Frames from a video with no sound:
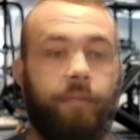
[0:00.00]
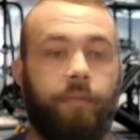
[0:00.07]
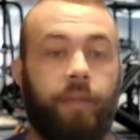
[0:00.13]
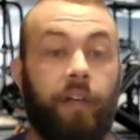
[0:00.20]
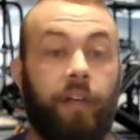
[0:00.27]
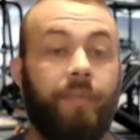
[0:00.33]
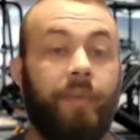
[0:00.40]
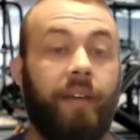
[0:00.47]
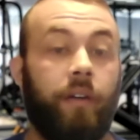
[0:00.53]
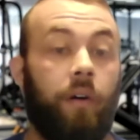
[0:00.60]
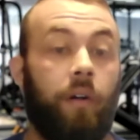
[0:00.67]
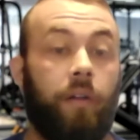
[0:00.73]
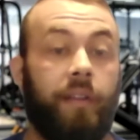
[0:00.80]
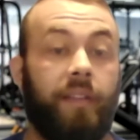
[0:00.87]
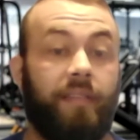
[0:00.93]
The ultimate
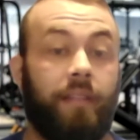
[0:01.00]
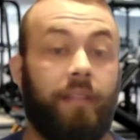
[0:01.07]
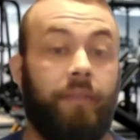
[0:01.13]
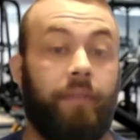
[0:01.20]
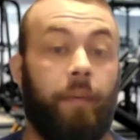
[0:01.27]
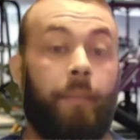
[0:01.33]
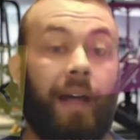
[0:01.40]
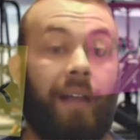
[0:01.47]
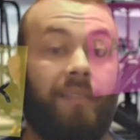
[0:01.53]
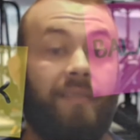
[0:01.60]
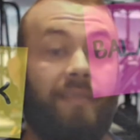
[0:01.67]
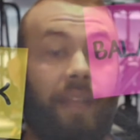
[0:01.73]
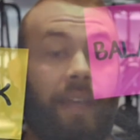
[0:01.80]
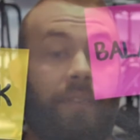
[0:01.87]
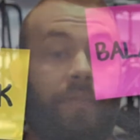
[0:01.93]
goal is to live a balanced life